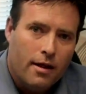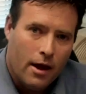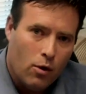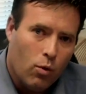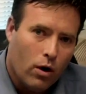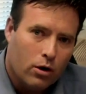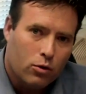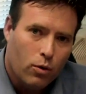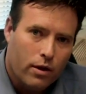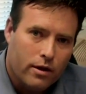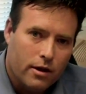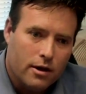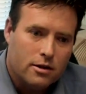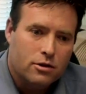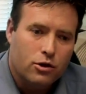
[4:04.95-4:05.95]
they worked
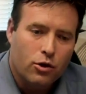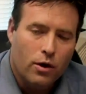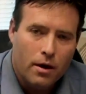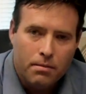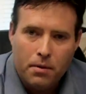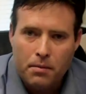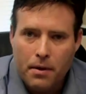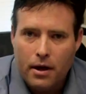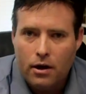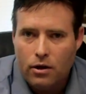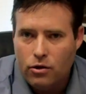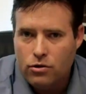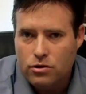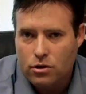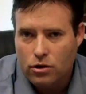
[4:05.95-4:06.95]
with us to implement a
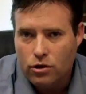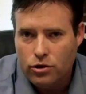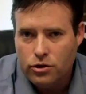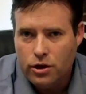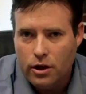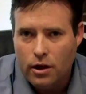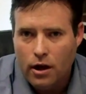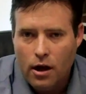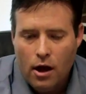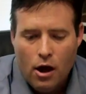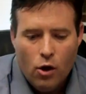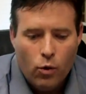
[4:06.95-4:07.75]
new solution,